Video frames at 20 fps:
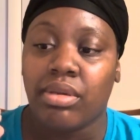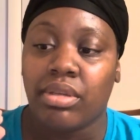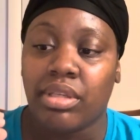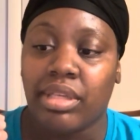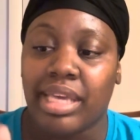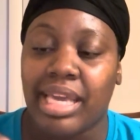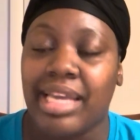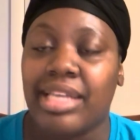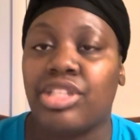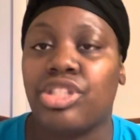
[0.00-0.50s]

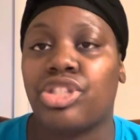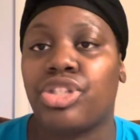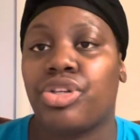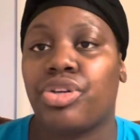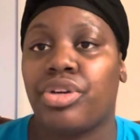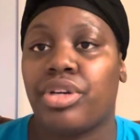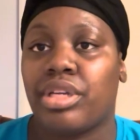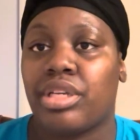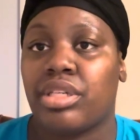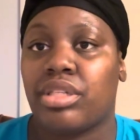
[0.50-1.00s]
get
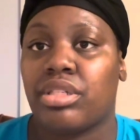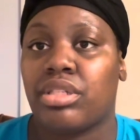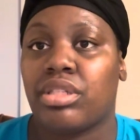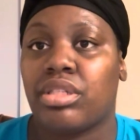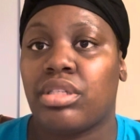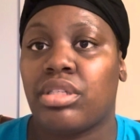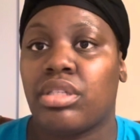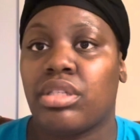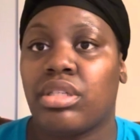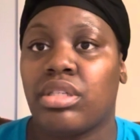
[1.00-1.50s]
serious.
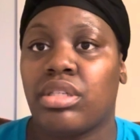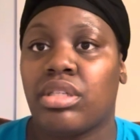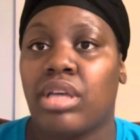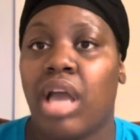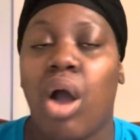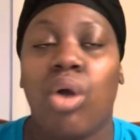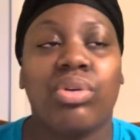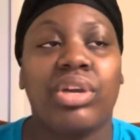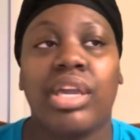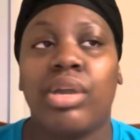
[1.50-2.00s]
I
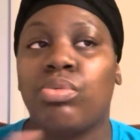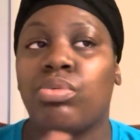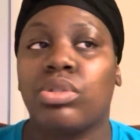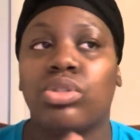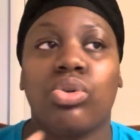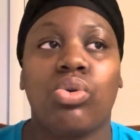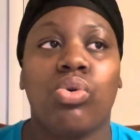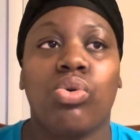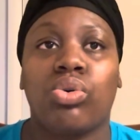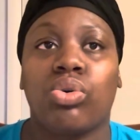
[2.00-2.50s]
don't care what's
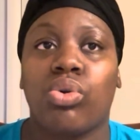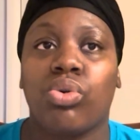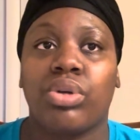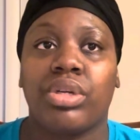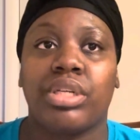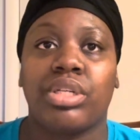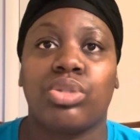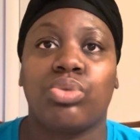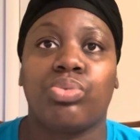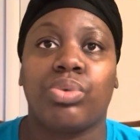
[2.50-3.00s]
going on
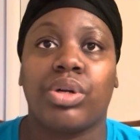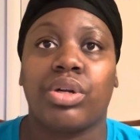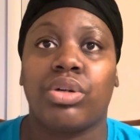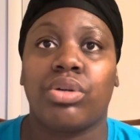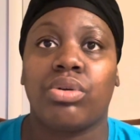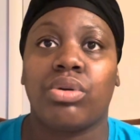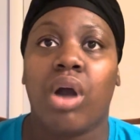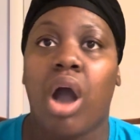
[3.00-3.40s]
in this world.